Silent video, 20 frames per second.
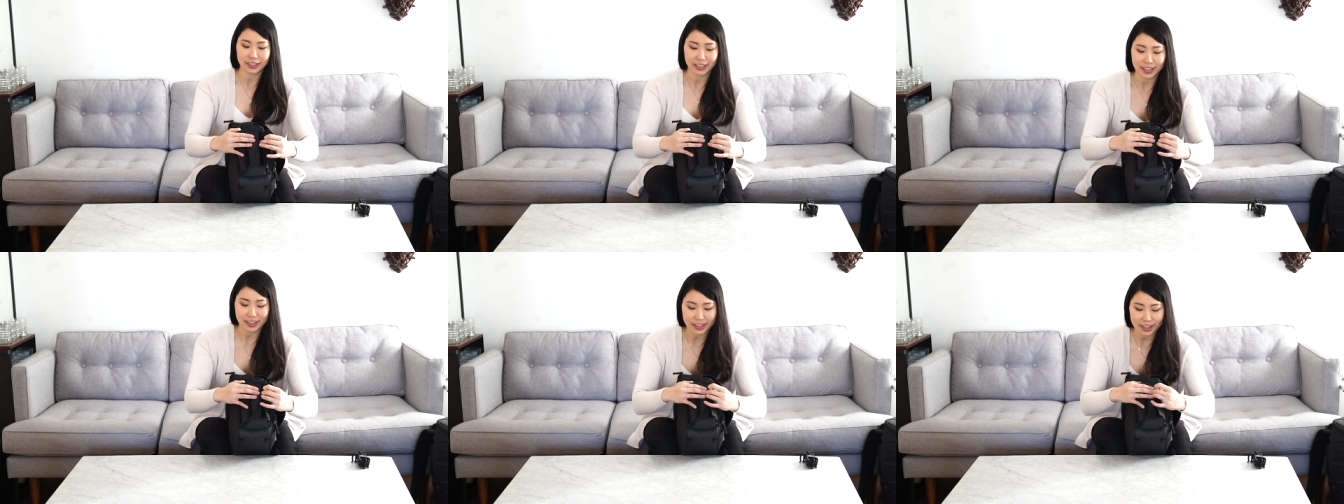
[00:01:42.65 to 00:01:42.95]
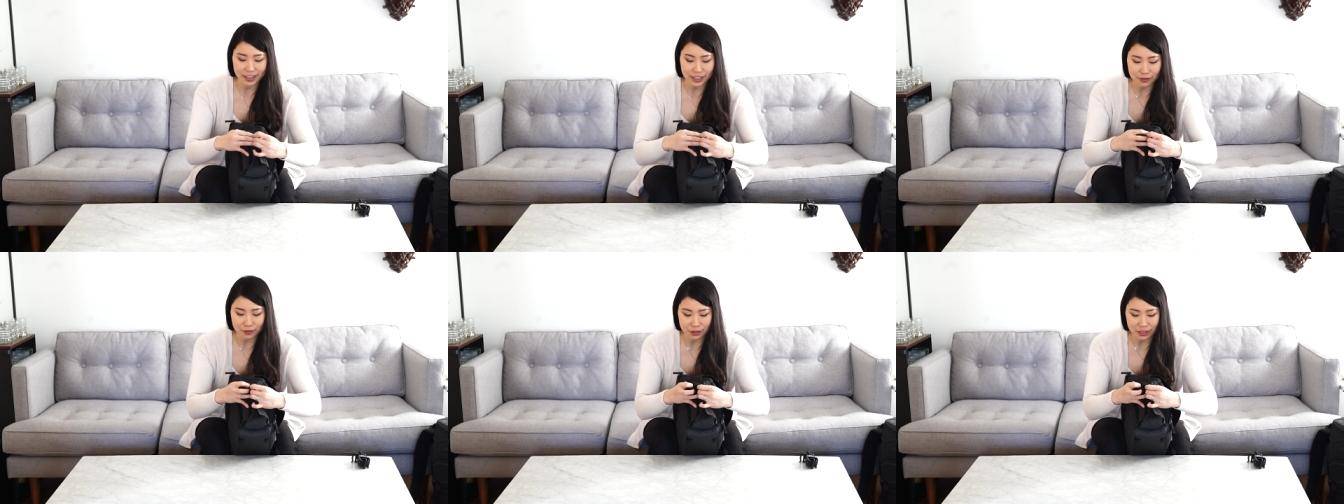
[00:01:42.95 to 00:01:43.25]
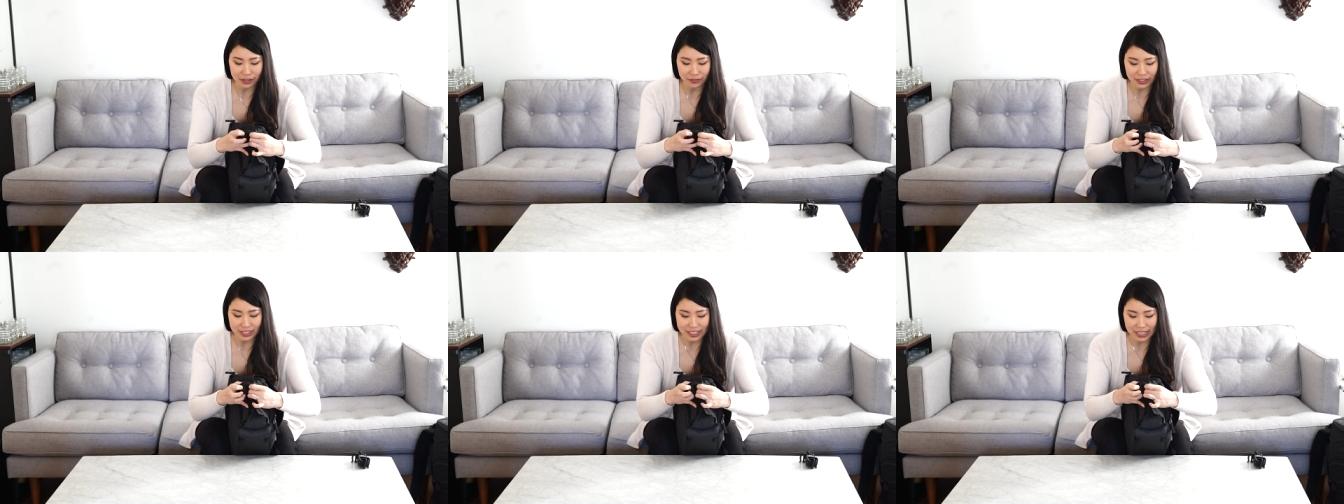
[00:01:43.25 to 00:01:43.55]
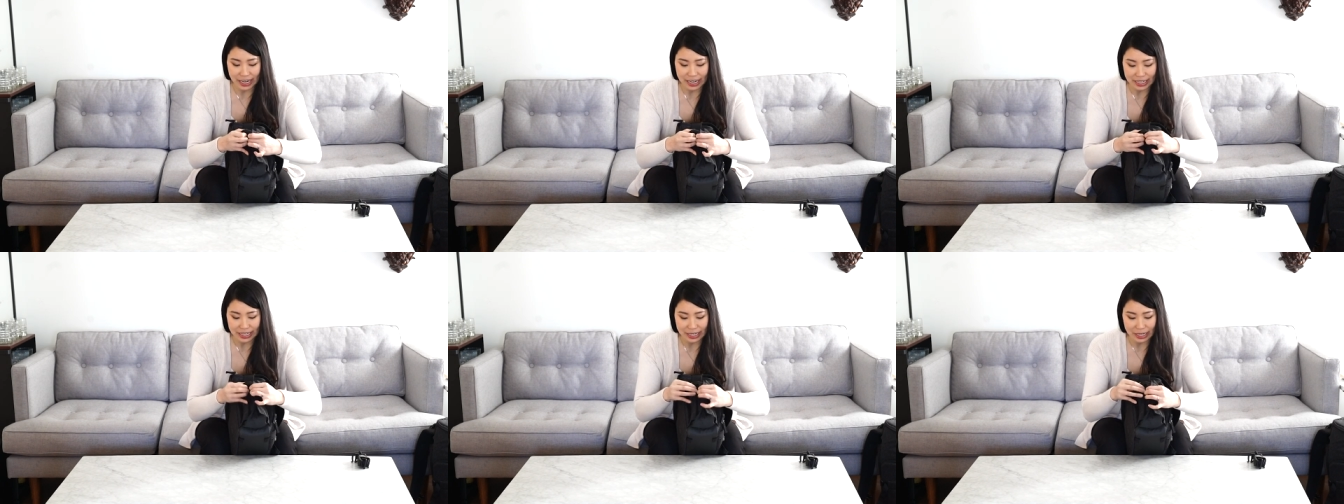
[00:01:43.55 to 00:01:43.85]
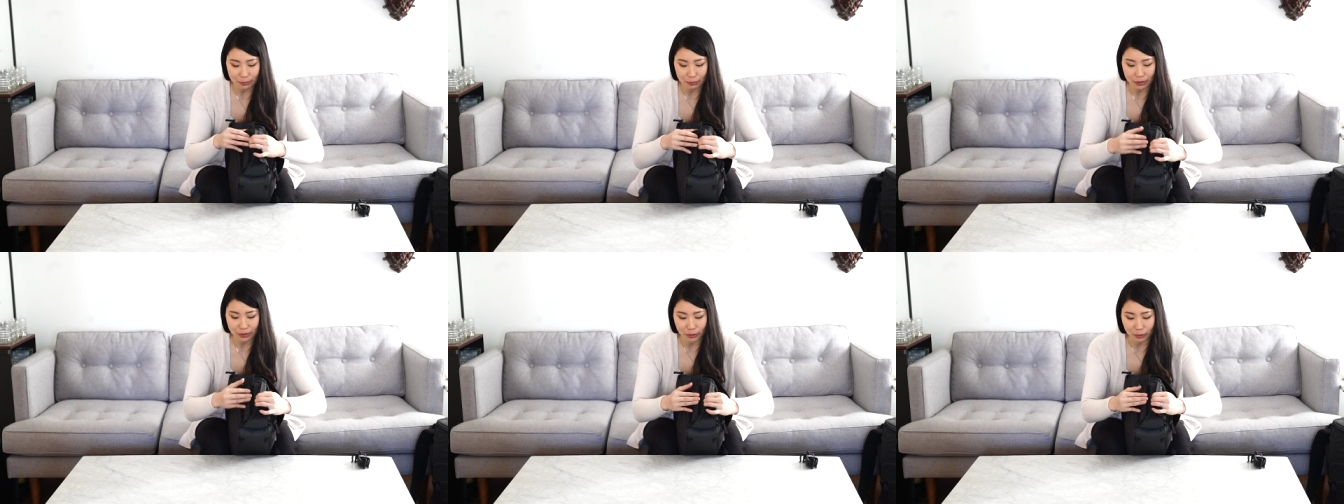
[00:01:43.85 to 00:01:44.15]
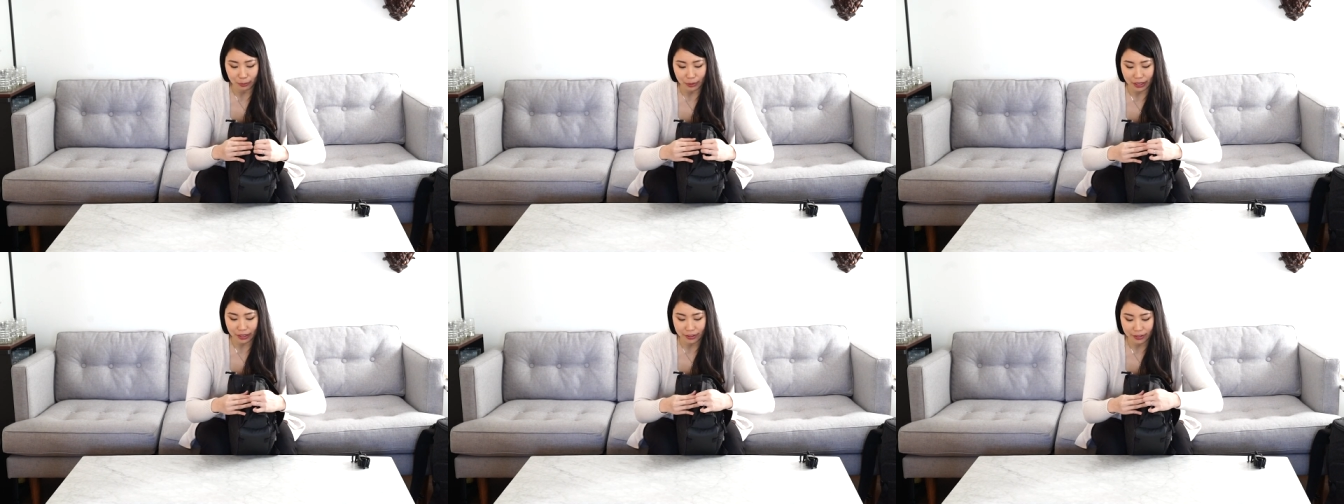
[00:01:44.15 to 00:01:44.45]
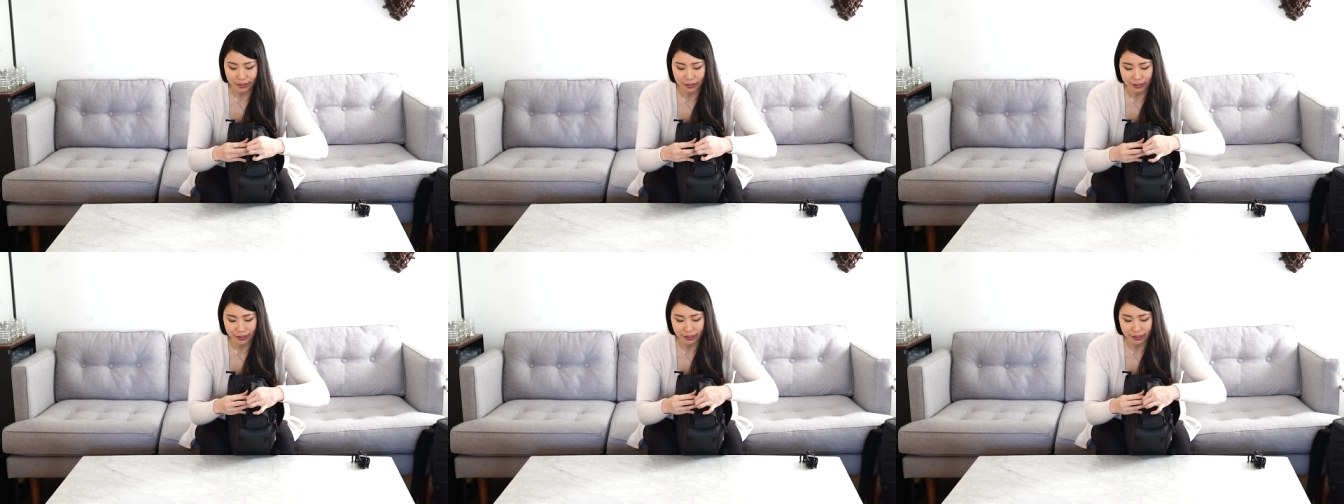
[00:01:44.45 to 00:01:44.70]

And then you can even tighten it up a little bit